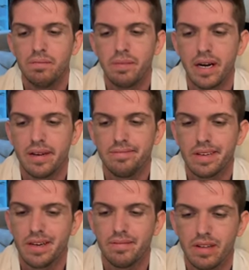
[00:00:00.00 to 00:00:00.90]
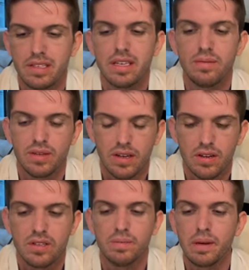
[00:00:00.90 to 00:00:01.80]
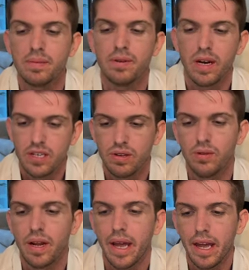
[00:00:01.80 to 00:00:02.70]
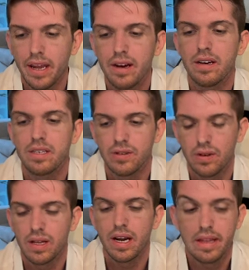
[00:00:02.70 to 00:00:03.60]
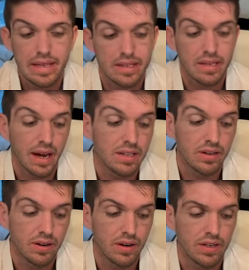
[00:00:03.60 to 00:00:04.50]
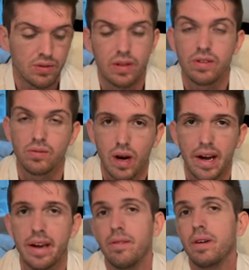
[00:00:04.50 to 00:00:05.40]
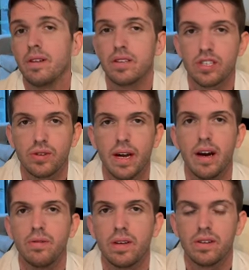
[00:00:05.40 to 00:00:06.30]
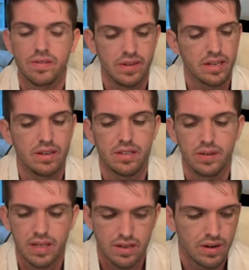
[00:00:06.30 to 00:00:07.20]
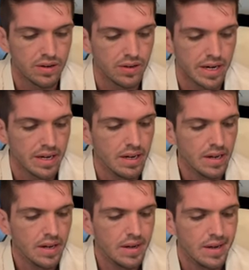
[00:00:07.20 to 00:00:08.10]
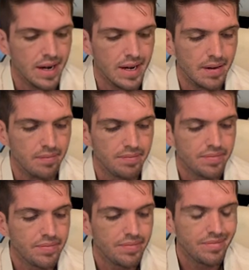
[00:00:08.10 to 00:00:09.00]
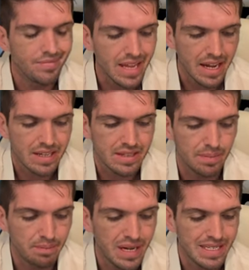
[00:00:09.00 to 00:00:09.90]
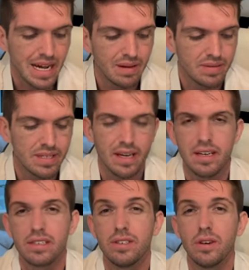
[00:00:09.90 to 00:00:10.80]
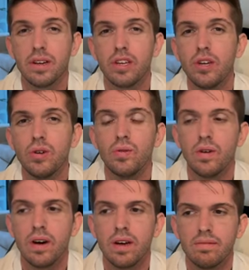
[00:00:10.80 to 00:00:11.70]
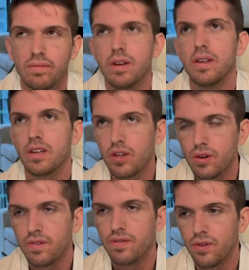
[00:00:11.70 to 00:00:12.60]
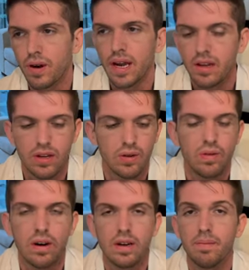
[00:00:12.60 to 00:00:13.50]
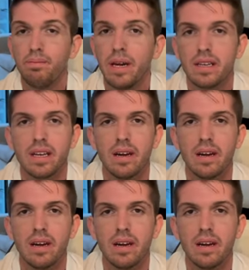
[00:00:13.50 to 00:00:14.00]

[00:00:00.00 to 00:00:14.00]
But, you know, it seems like there's some people who actually want to hang on to a lot of these guys' cards, whether it's Wyatt, whether it's Stroud, whether it's Victor. So that's all great. Next, big time sets. During Q1, really Q4 and Q1, big